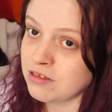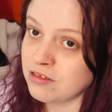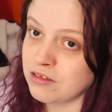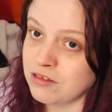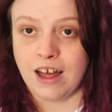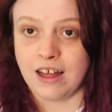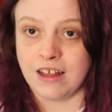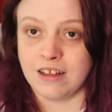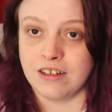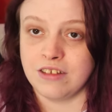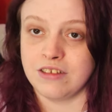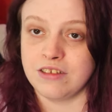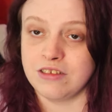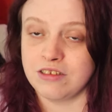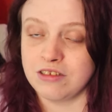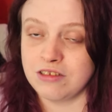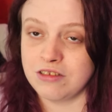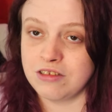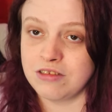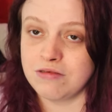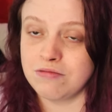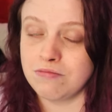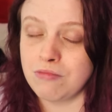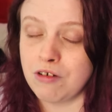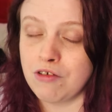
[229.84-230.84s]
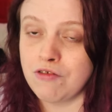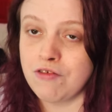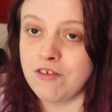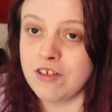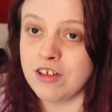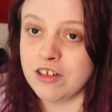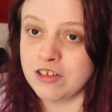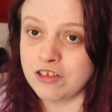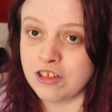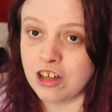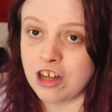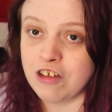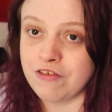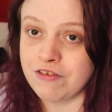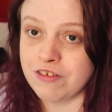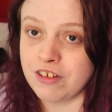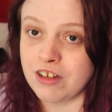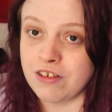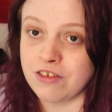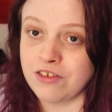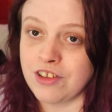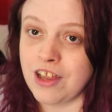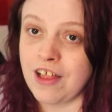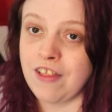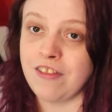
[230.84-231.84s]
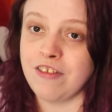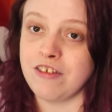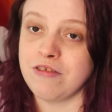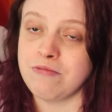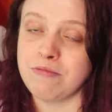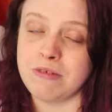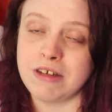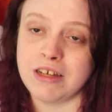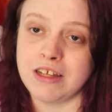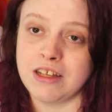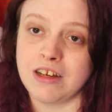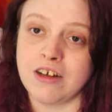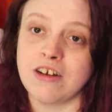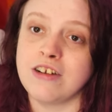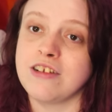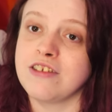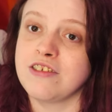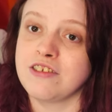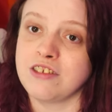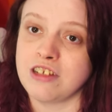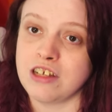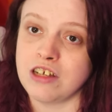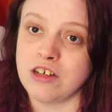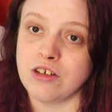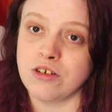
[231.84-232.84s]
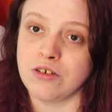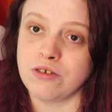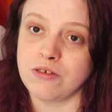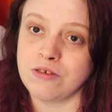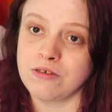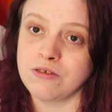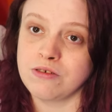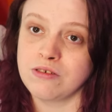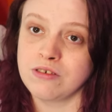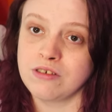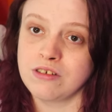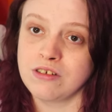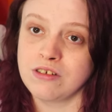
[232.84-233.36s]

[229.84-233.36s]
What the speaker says: And my first overdose landed me in ICU.